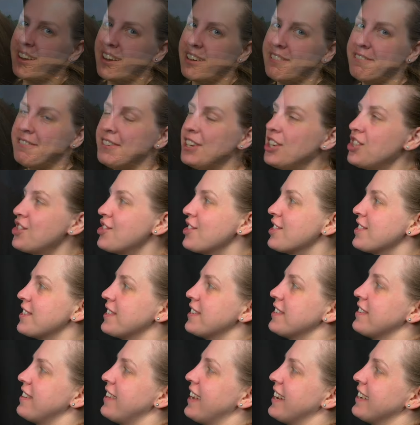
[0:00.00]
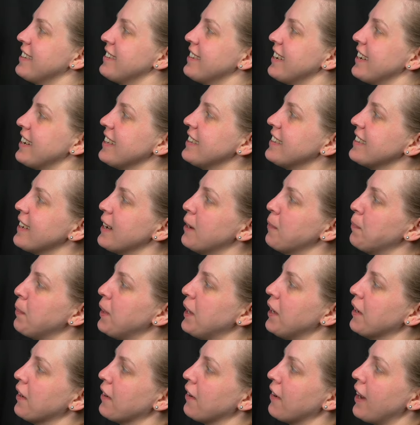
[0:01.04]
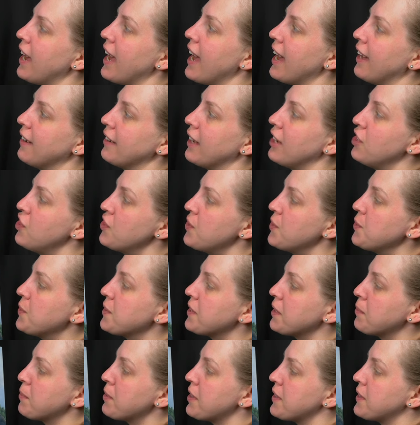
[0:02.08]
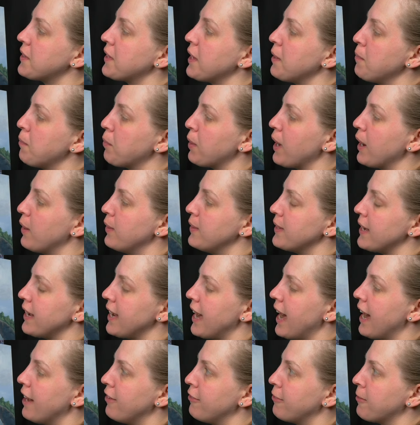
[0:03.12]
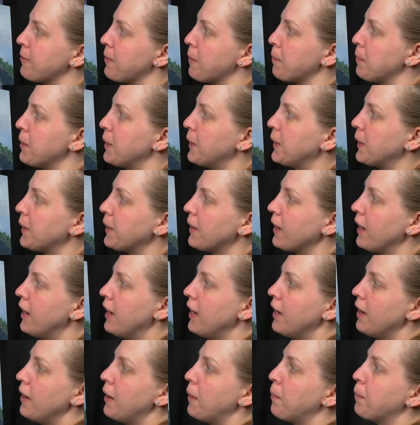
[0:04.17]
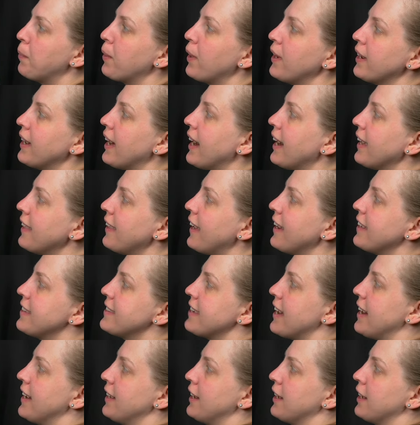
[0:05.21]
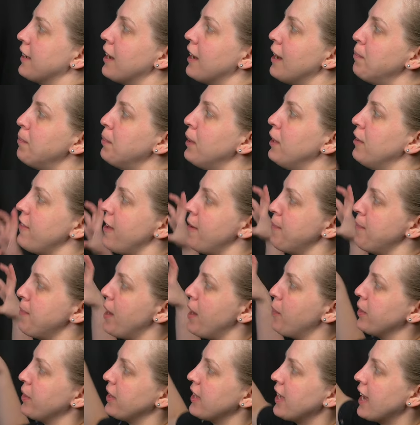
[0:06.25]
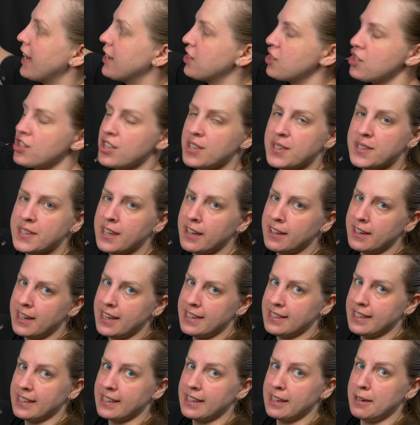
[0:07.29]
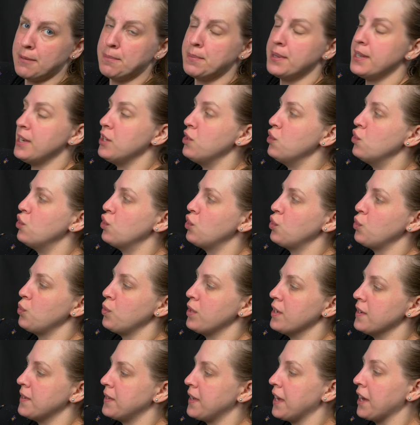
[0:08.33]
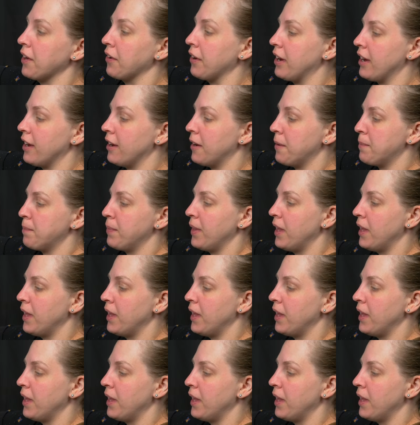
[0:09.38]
I finished the stalactites up here and I just used some of the same browns I had for the pillar and brought highlights on a couple of them that would catch the sun as it comes into this area.